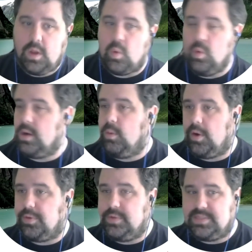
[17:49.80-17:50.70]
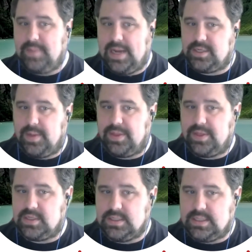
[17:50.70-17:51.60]
We're going to walk through these magic
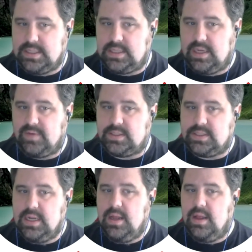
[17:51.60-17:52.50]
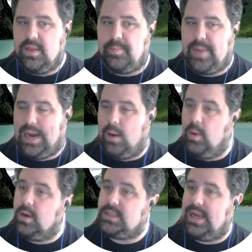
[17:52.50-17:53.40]
methods because these give us the
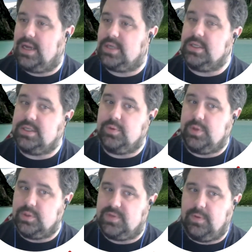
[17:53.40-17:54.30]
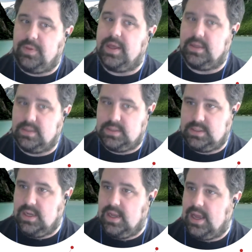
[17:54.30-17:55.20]
power to actually do useful
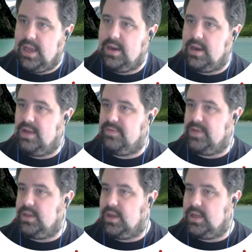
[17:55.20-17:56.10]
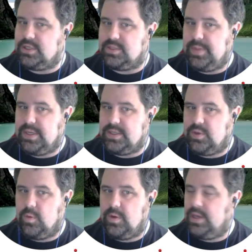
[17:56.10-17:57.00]
things and not have inline just be a
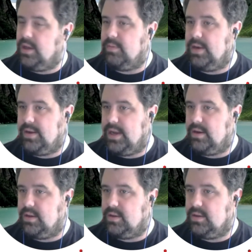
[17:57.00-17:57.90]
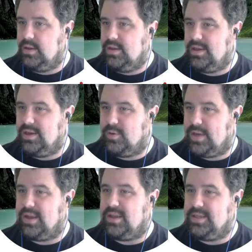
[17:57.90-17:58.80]
toy around how to, you know,
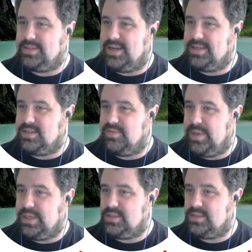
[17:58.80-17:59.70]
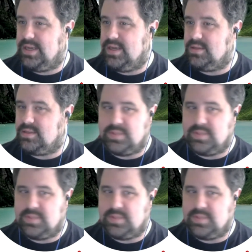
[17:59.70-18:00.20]
calculate sizes of bits and some